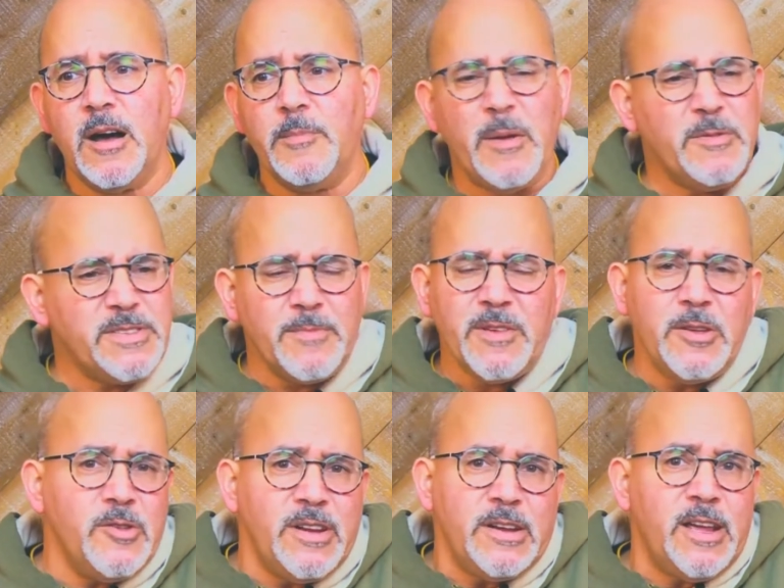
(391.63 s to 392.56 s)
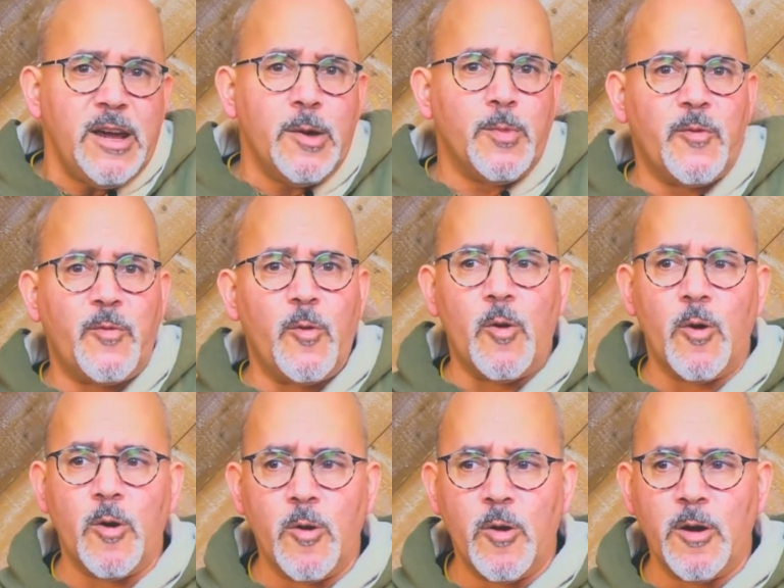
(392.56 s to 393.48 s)
maybe something you didn't hear
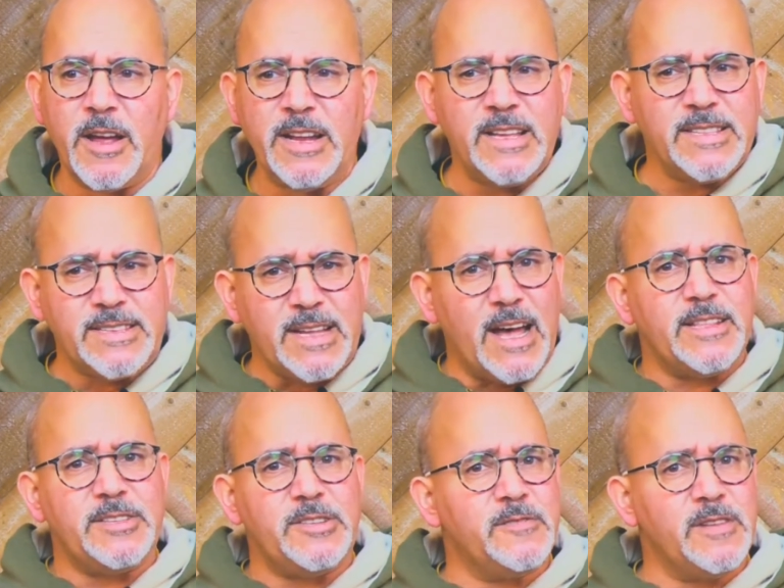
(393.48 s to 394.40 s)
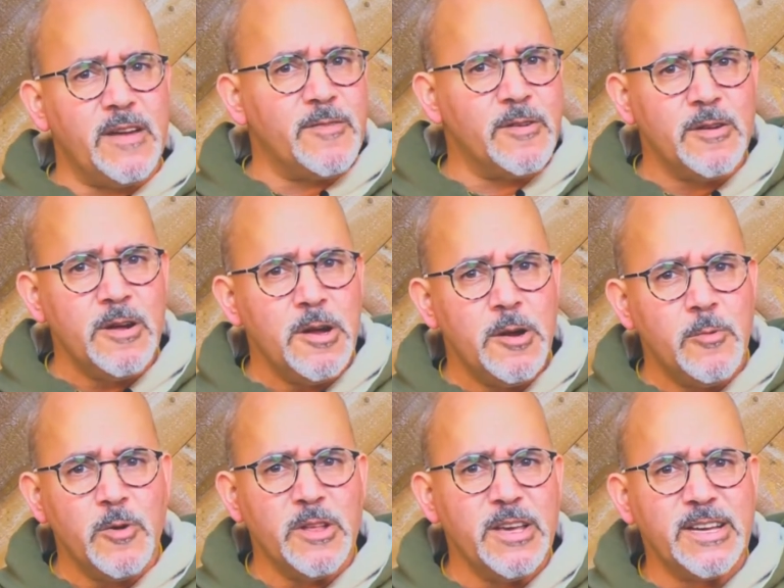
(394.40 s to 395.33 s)
before, or an insight that you had never
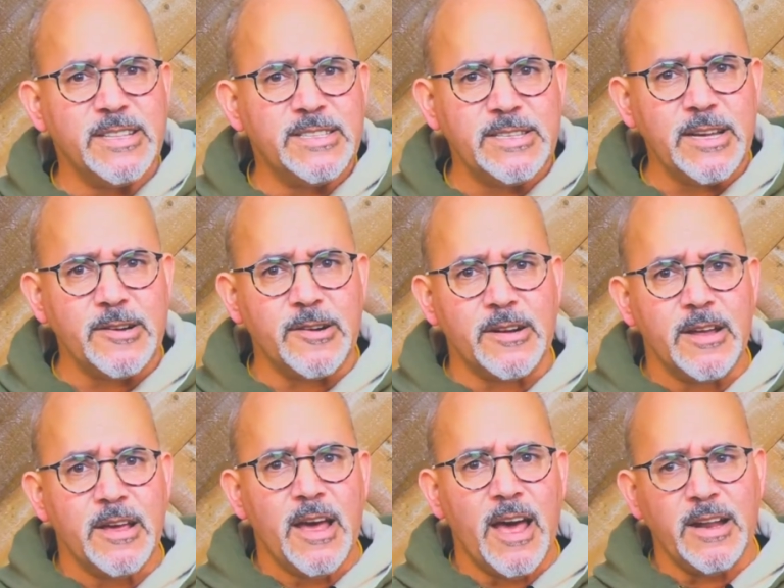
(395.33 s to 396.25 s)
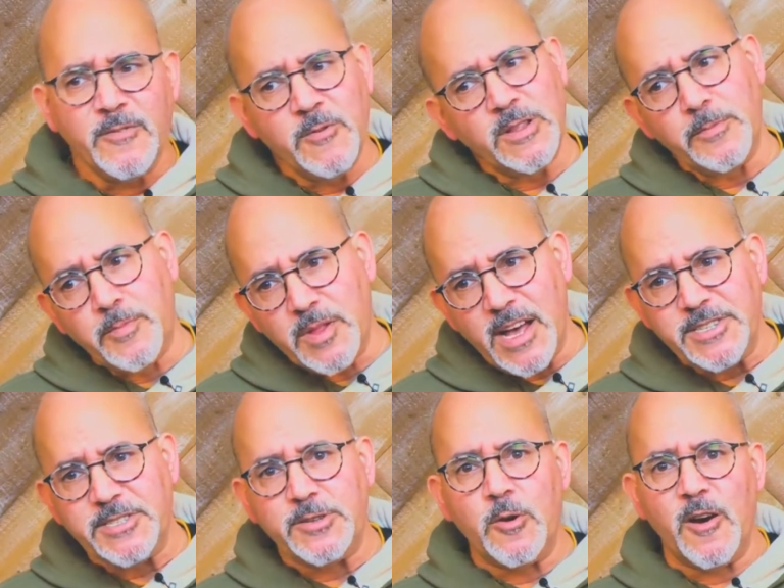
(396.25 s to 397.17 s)
really considered, and it really
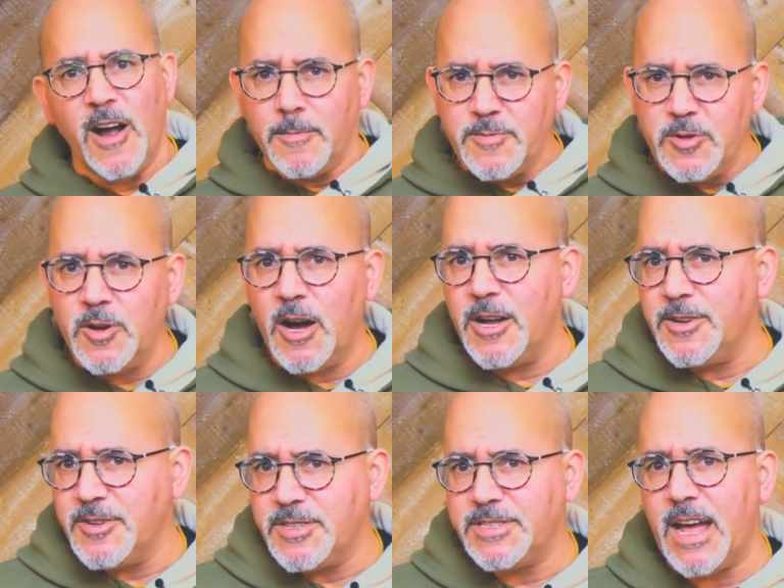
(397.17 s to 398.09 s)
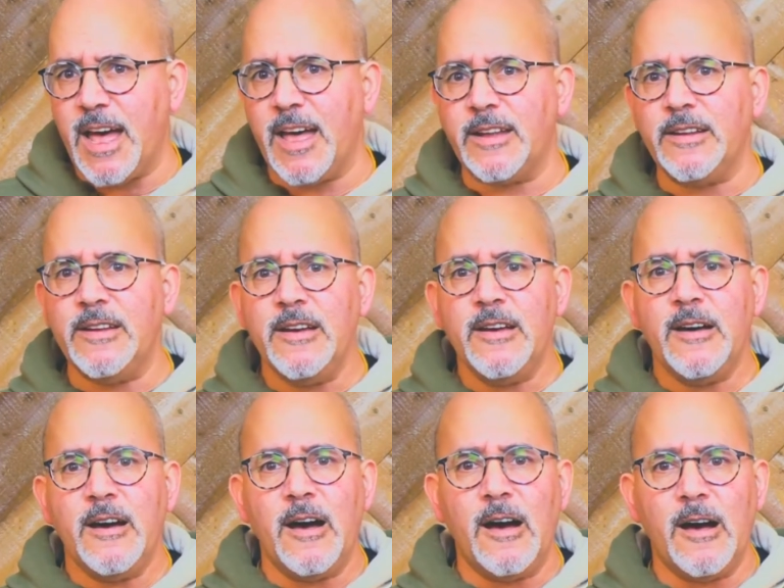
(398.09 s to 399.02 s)
blessed you or helped you to understand
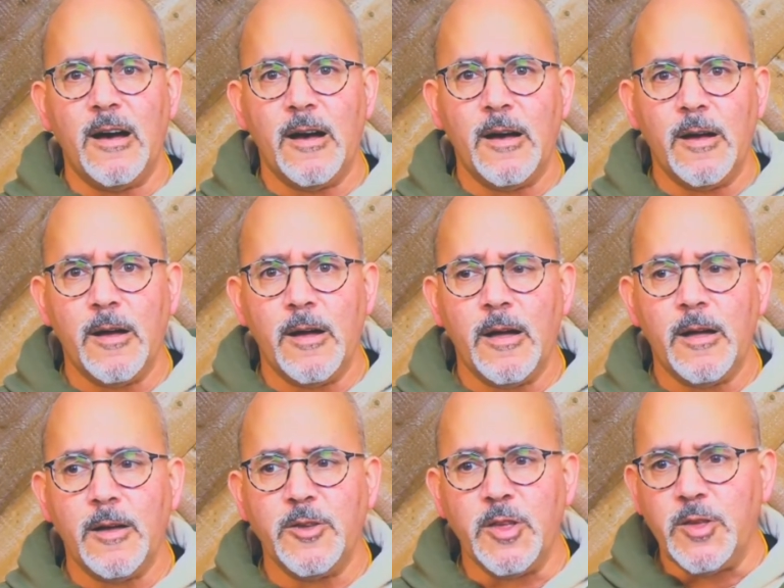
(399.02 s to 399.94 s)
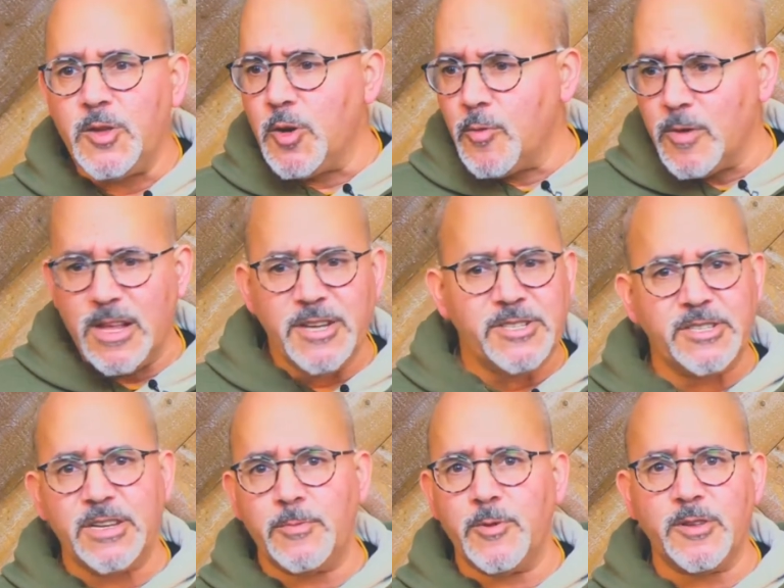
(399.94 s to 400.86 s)
your
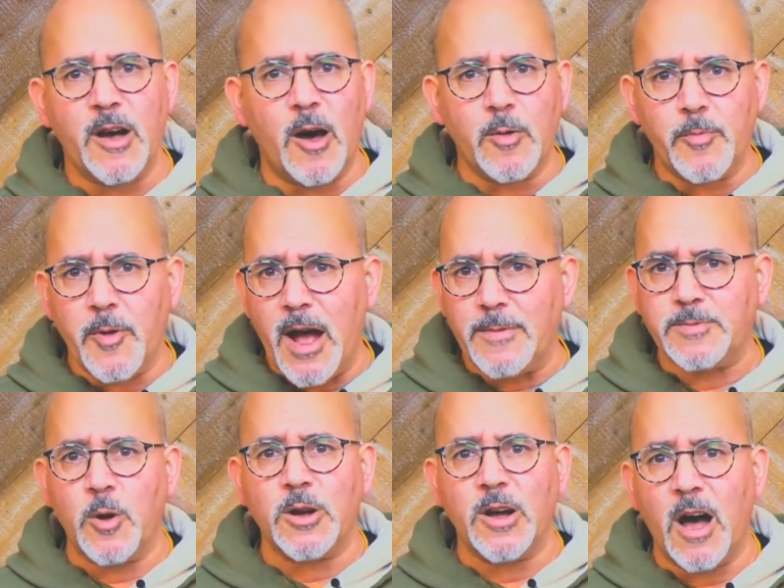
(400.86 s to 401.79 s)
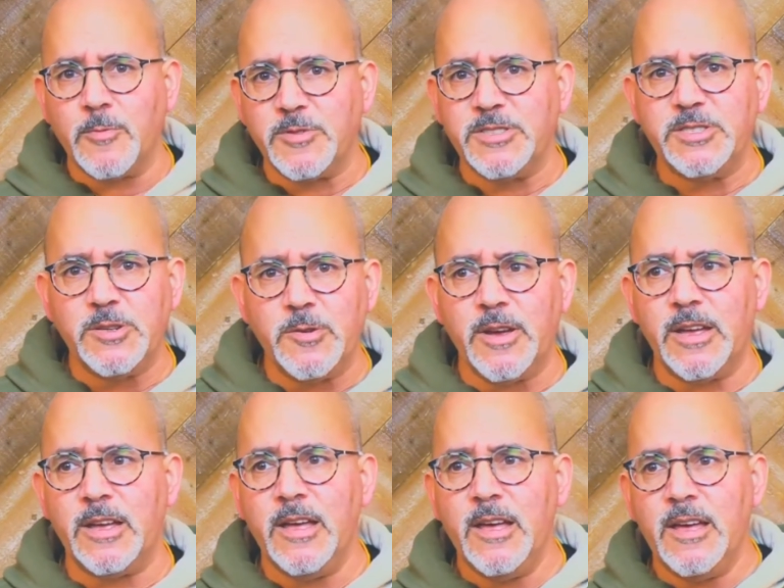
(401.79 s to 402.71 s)
relationship with God, or perhaps what God was
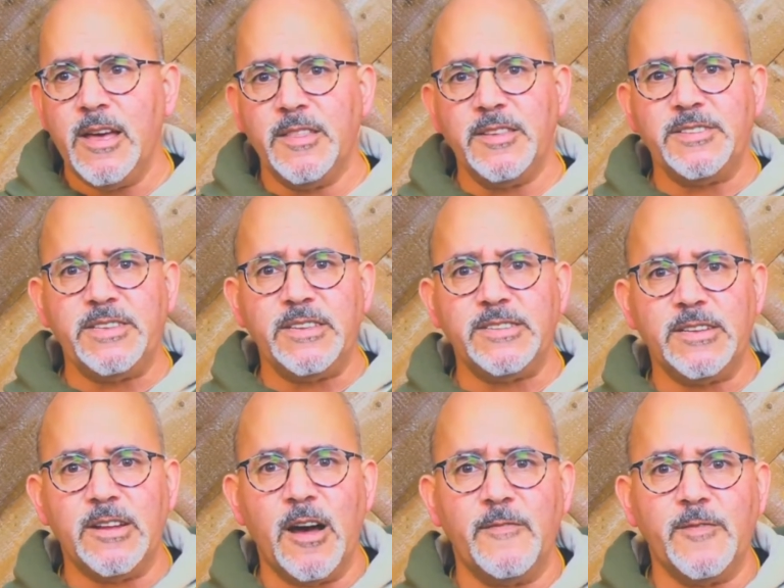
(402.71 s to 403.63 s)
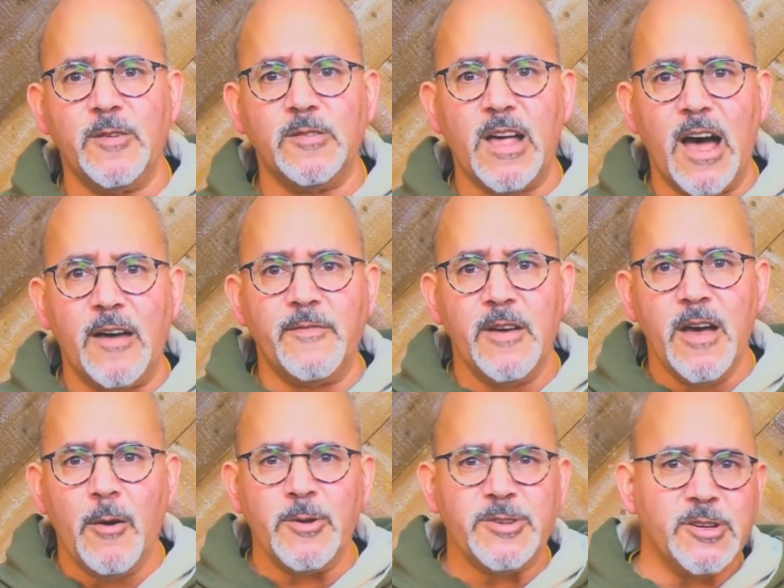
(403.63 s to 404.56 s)
doing in this season of your life.
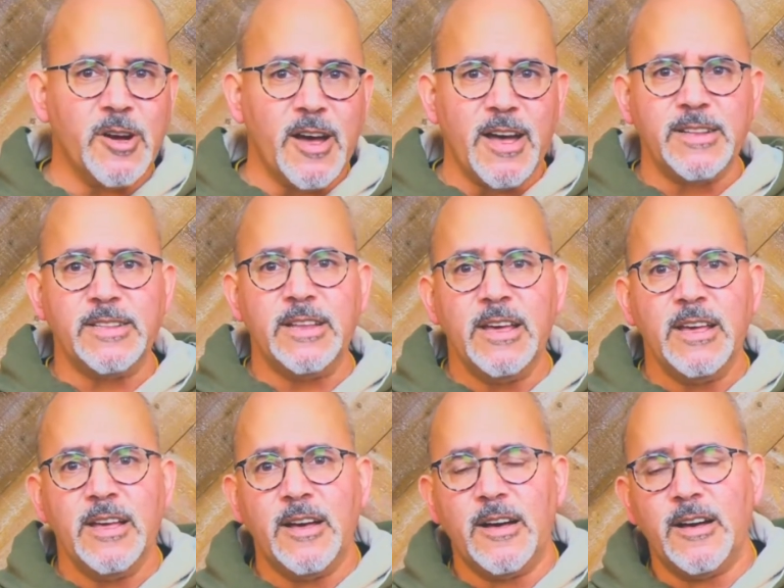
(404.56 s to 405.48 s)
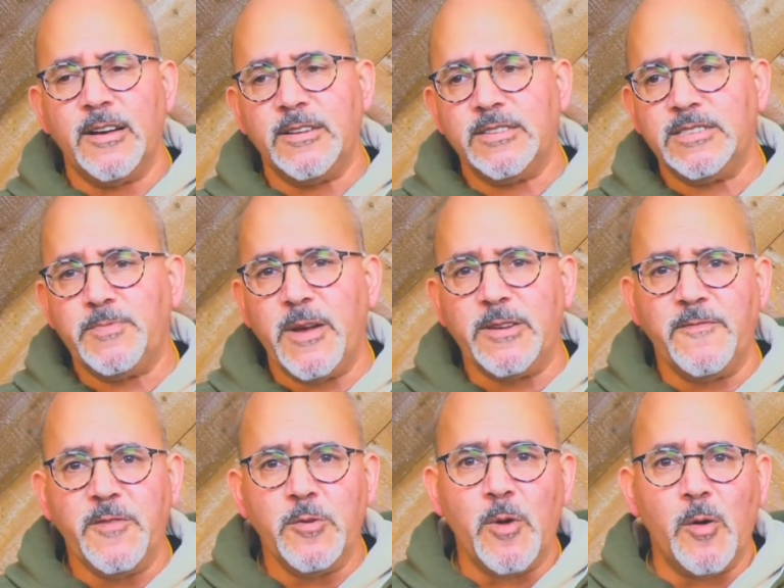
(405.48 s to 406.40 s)
I want you to go ahead and spend a
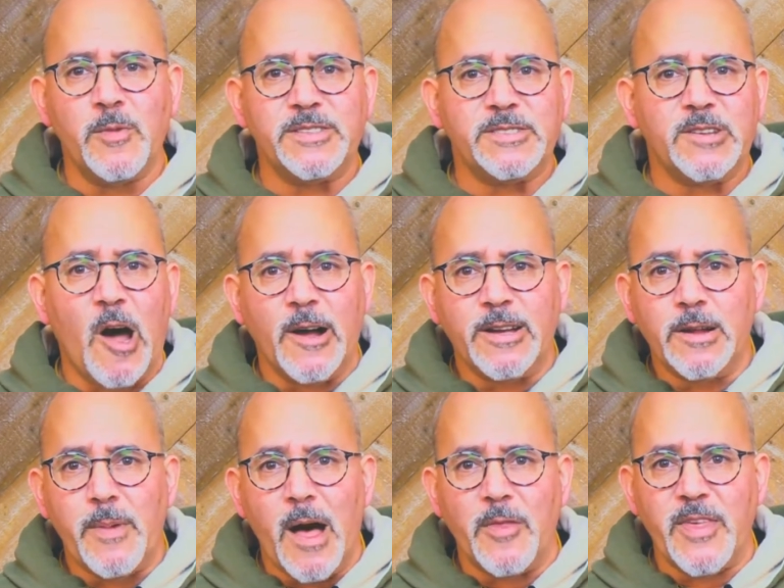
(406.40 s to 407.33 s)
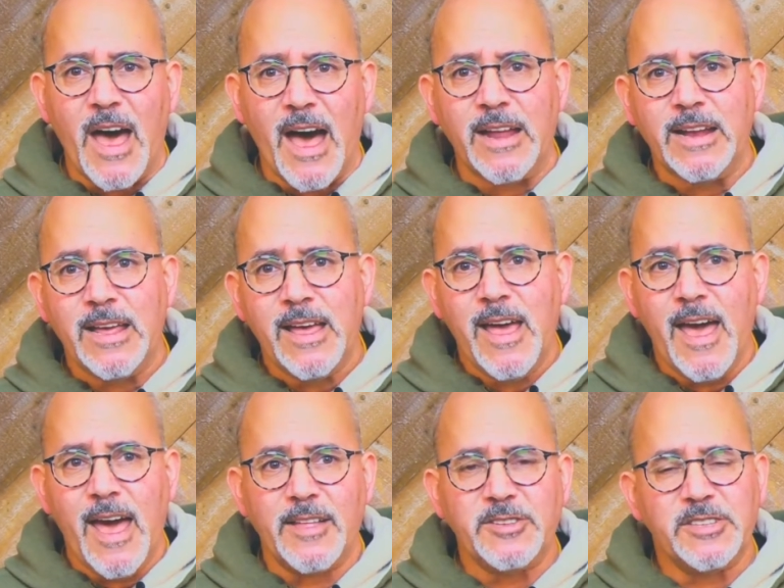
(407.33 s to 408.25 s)
few moments talking about that
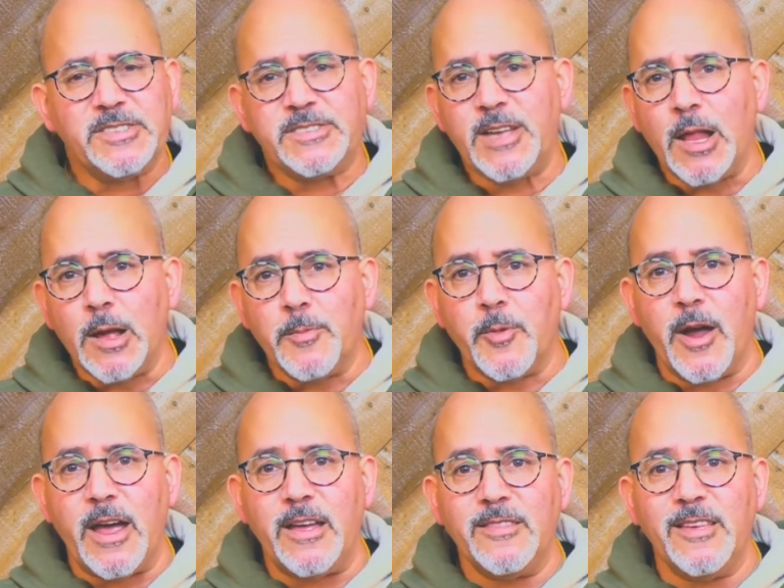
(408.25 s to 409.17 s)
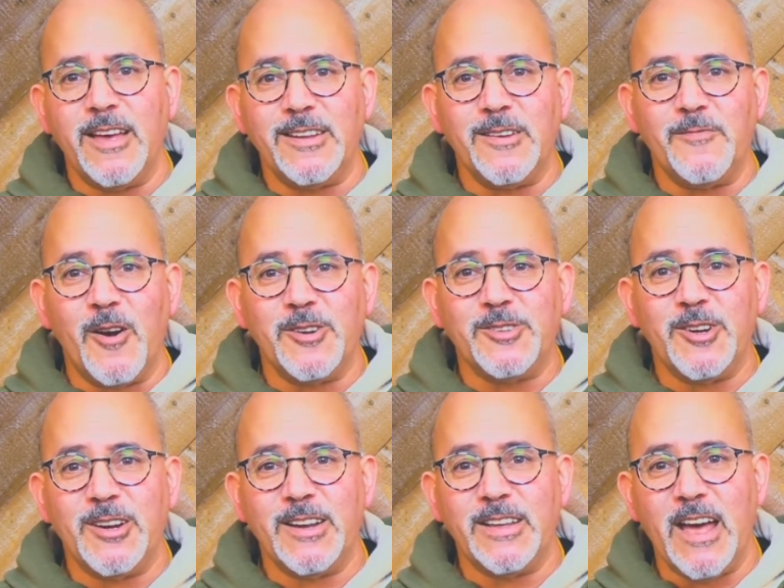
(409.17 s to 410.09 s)
and just celebrate the end of our
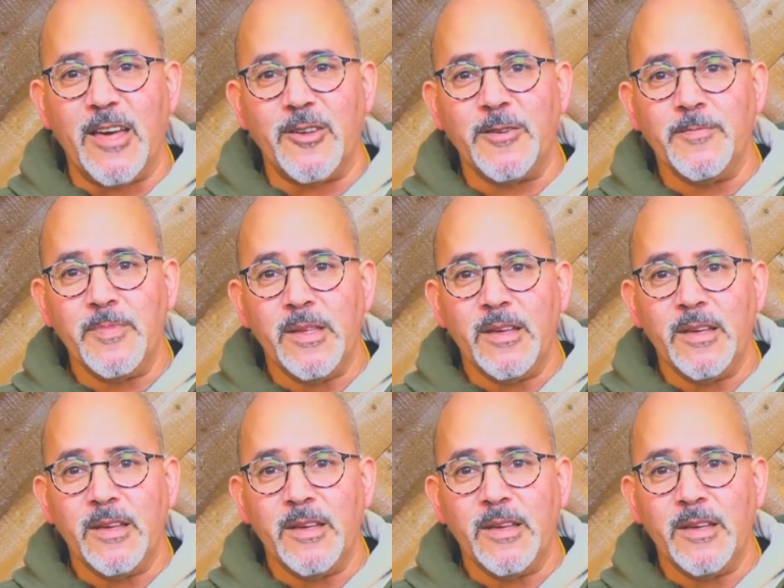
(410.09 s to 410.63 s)
journey together.